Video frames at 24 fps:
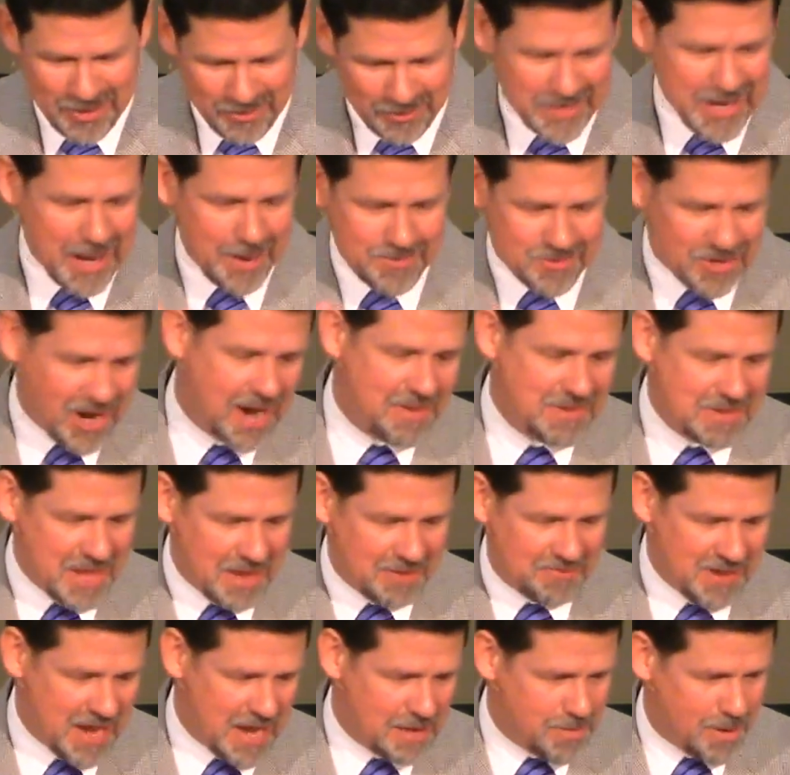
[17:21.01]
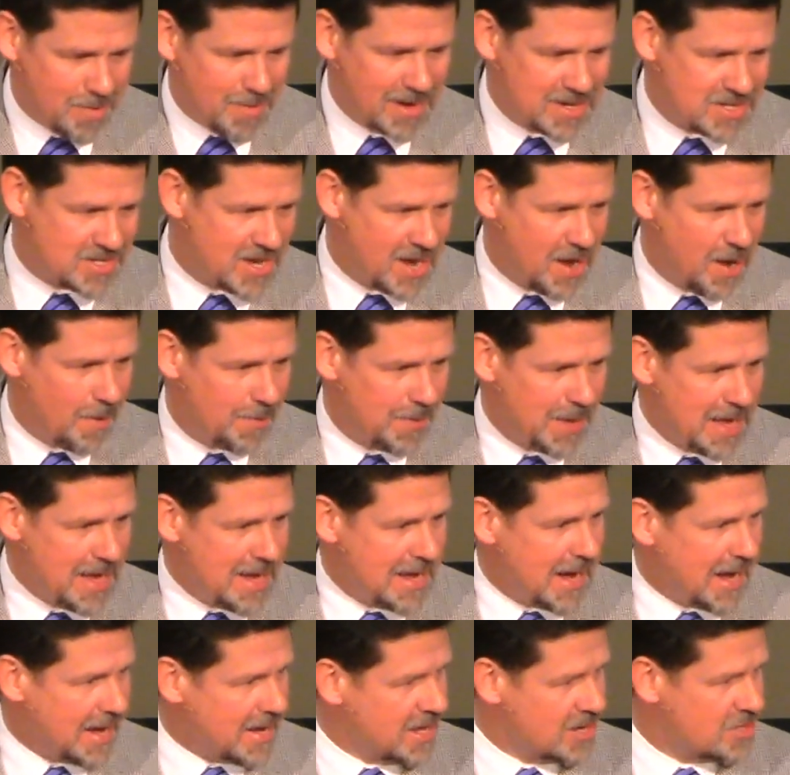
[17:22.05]
One day I'm driving that van by myself,
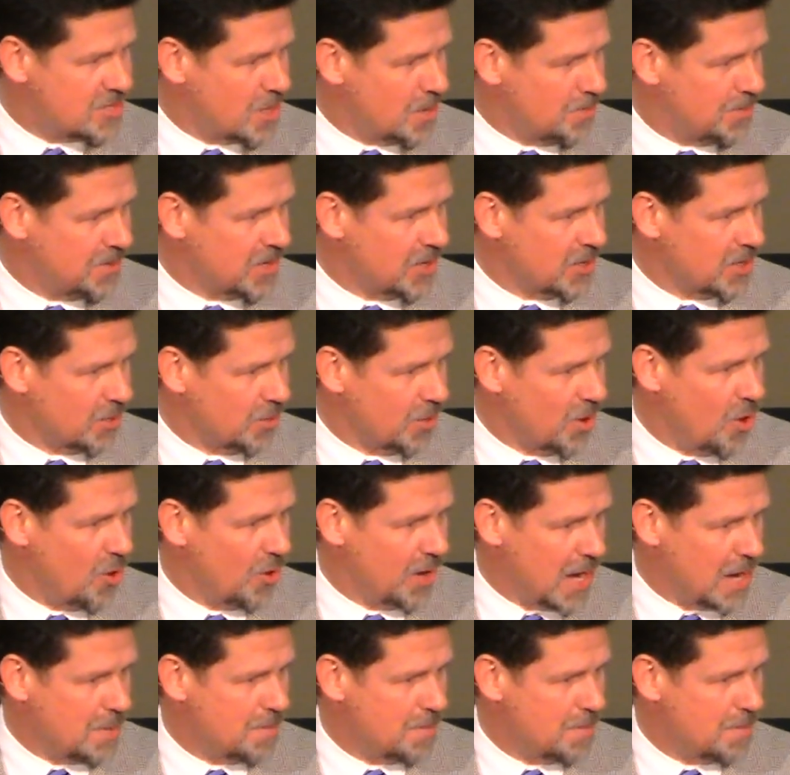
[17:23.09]
and I hit something on the road,